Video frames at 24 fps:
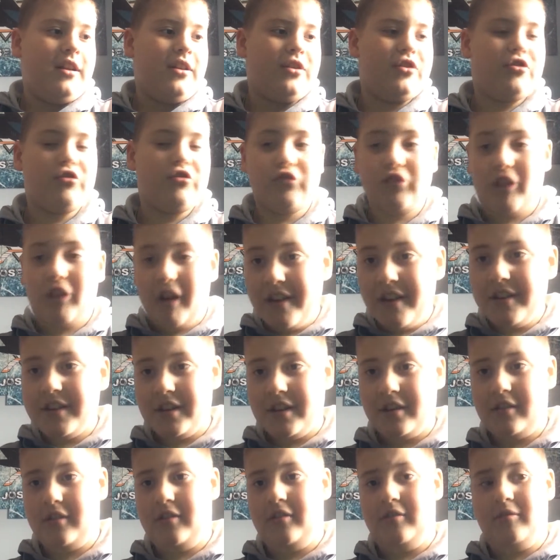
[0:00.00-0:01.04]

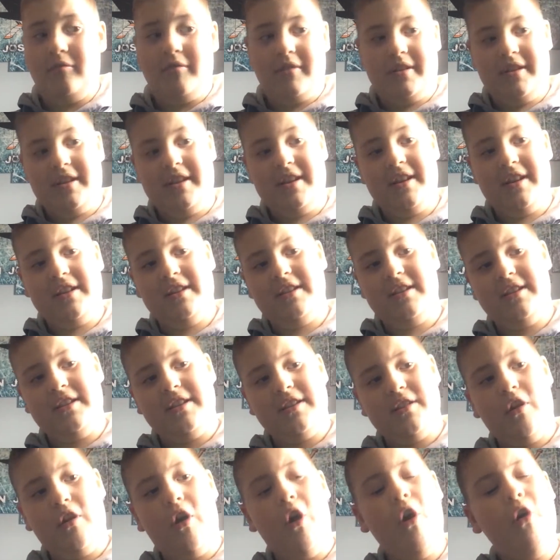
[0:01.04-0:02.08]
Toronto
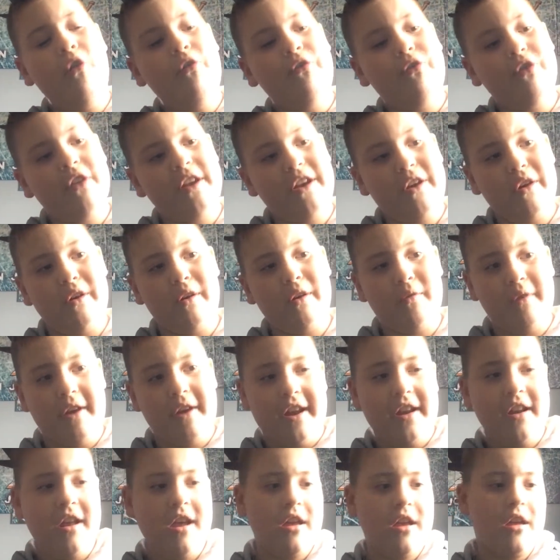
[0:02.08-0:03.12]
is hopefully going to
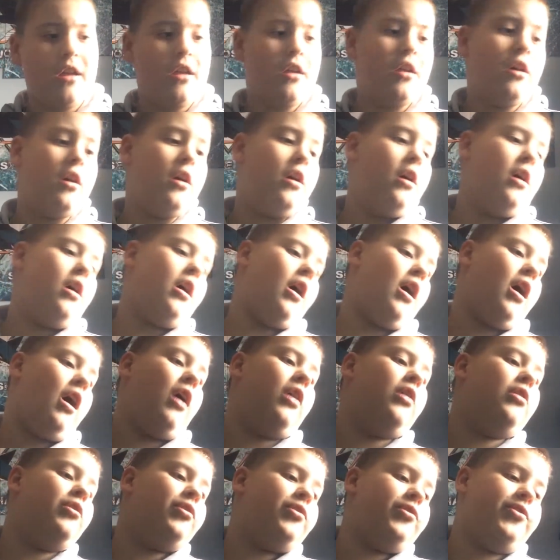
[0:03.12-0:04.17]
win.
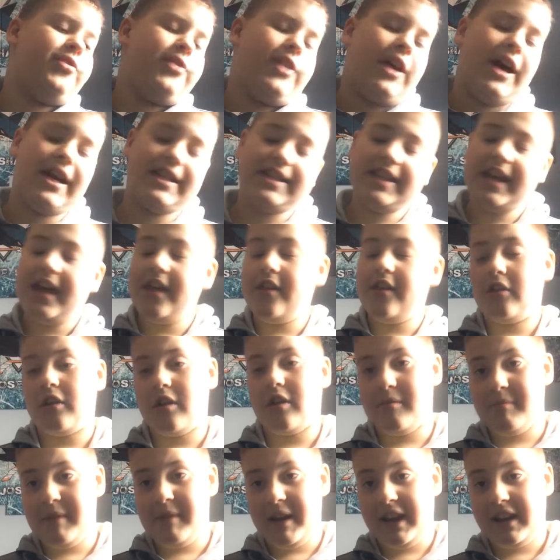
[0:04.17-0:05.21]
I don't. I say they're
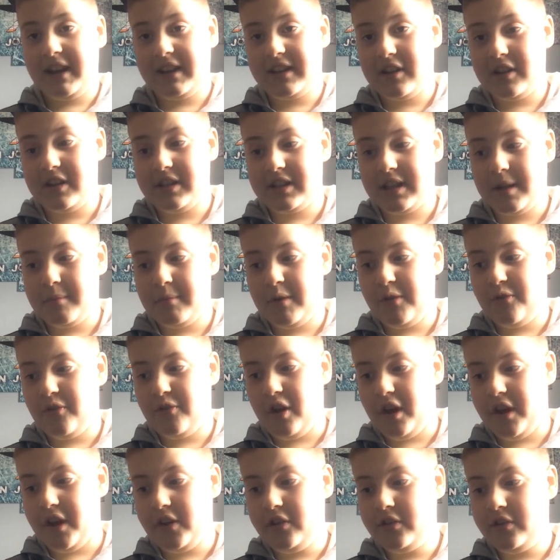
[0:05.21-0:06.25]
going to make it to the
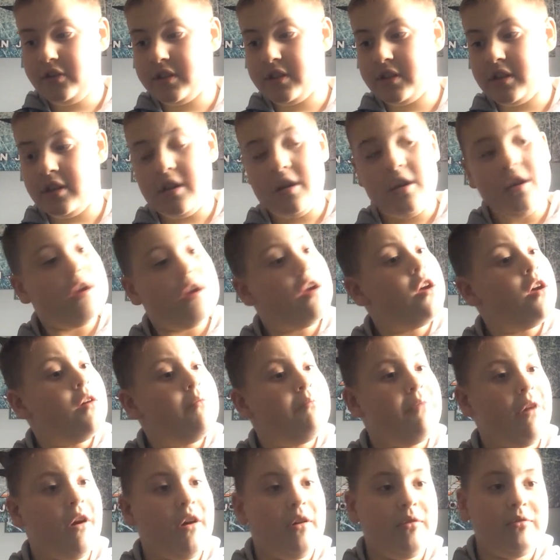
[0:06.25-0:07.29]
semifinals,
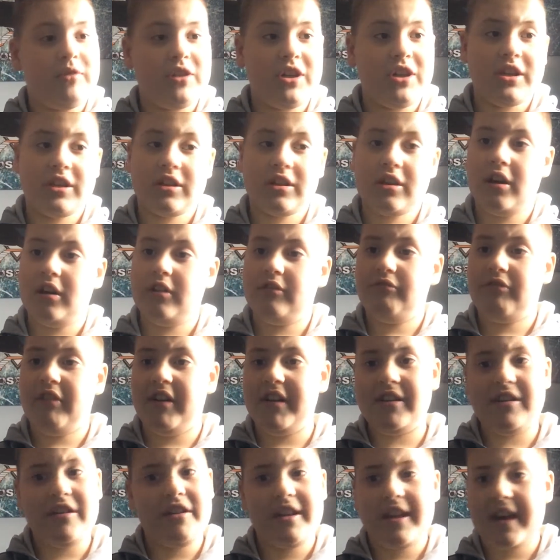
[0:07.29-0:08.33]
but we'll just cut
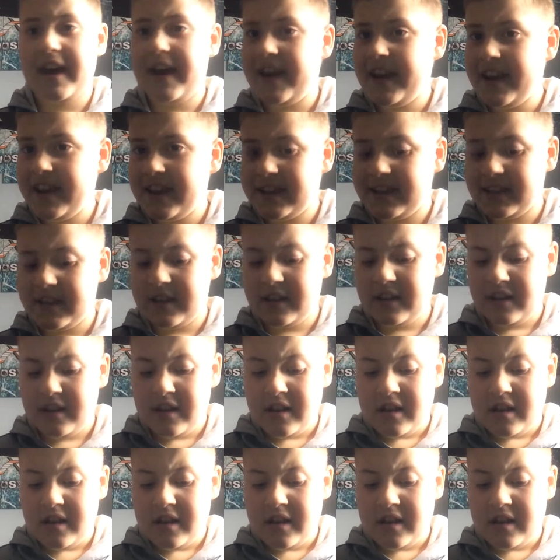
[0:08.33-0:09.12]
right to the case.